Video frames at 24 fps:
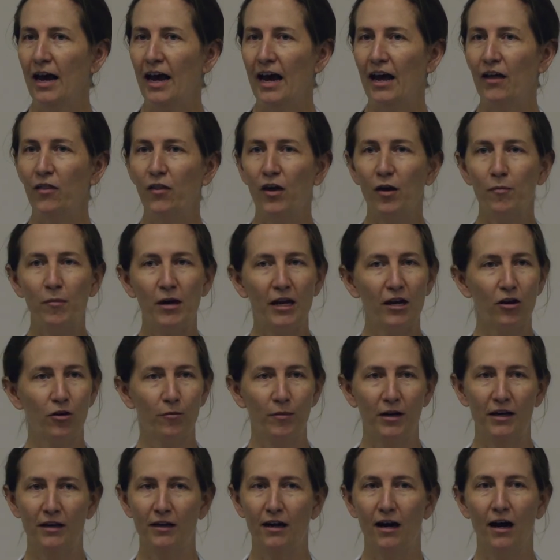and they may or
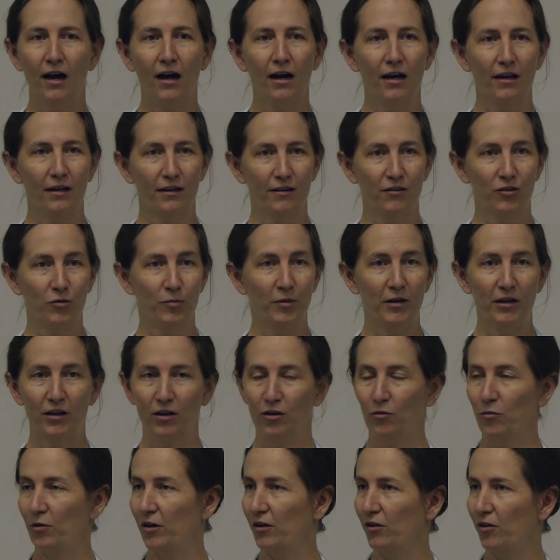may not, depending
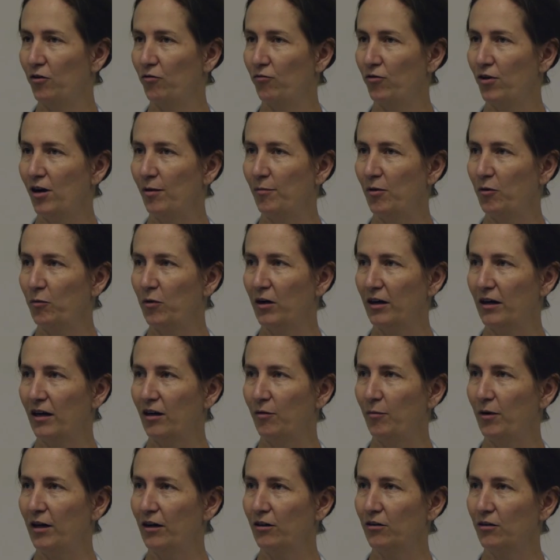on where they're from and what kind
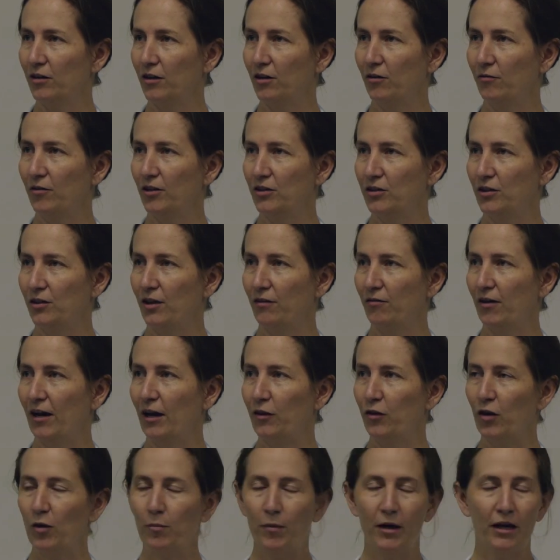of medical intervention they've
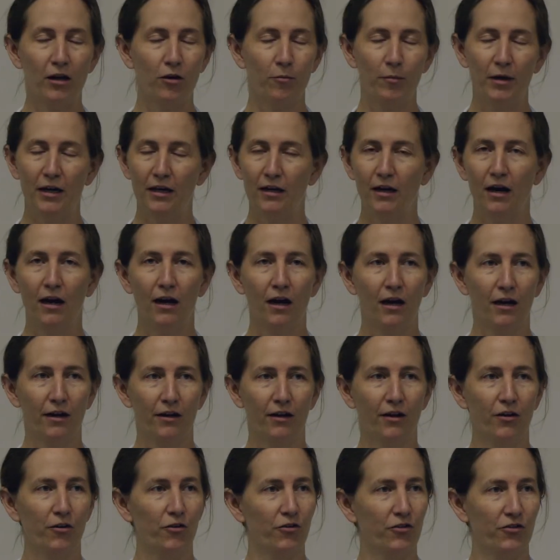had, they may or may not
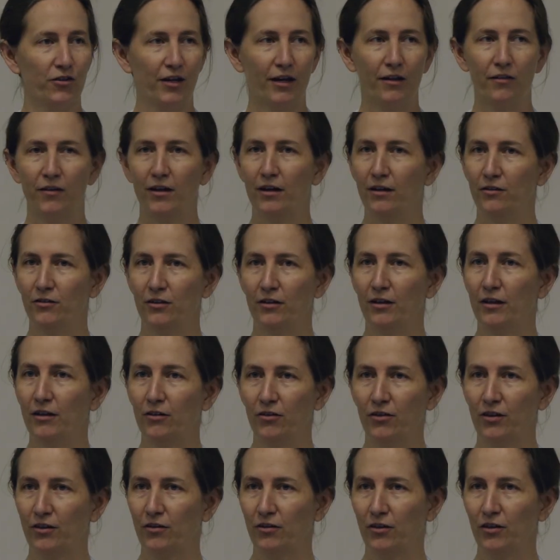understand that as an
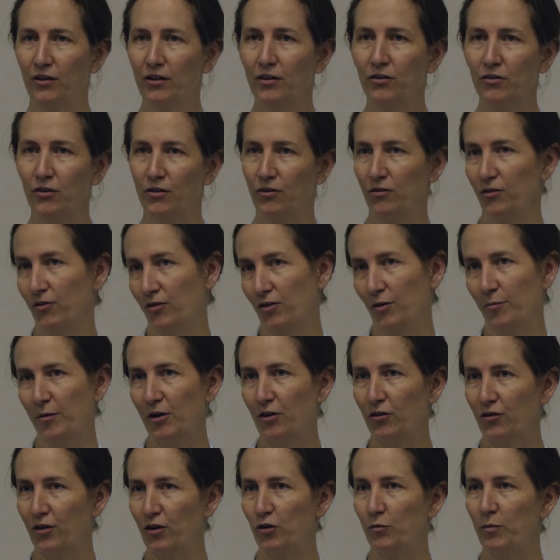intersex condition. So some
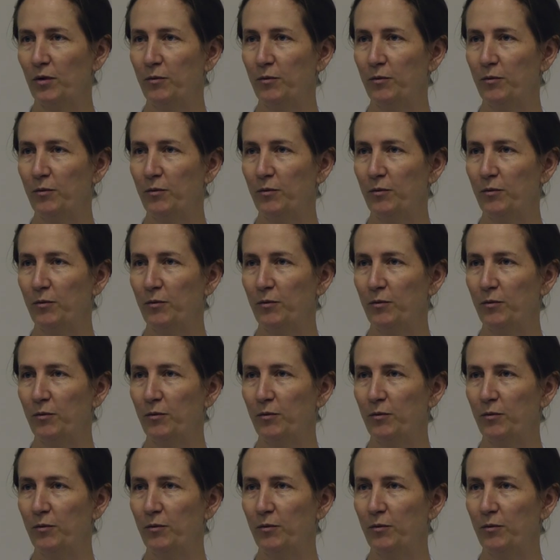intersex